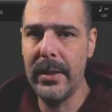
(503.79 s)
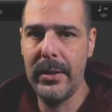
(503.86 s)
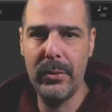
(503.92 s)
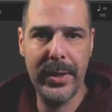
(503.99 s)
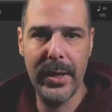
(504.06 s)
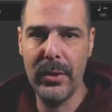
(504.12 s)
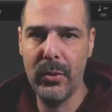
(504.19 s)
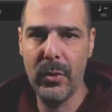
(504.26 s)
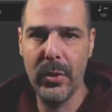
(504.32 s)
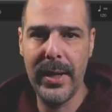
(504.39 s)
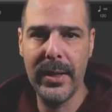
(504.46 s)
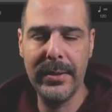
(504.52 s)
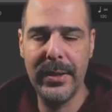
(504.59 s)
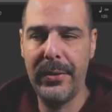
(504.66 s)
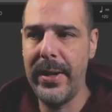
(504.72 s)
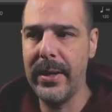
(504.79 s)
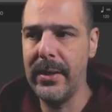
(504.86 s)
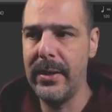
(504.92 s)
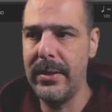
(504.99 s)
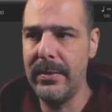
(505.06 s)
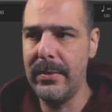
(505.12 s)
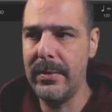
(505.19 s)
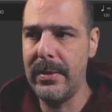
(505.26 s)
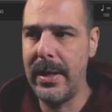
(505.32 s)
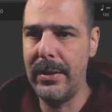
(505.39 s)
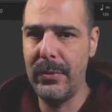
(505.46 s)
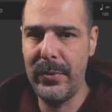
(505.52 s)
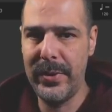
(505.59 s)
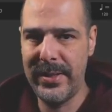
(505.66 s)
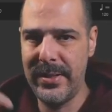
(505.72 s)
and you can connect directly
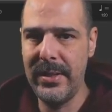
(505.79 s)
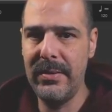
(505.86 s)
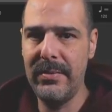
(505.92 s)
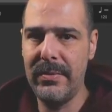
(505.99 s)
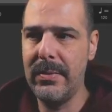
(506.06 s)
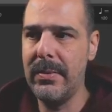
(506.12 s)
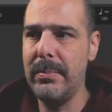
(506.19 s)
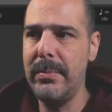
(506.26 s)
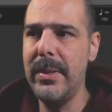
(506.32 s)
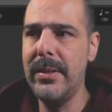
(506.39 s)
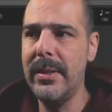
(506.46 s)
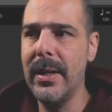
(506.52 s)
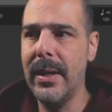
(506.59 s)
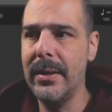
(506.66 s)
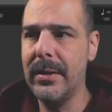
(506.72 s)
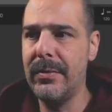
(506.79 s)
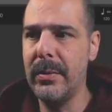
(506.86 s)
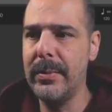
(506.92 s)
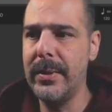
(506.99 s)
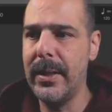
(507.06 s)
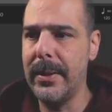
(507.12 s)
and receive MIDI data from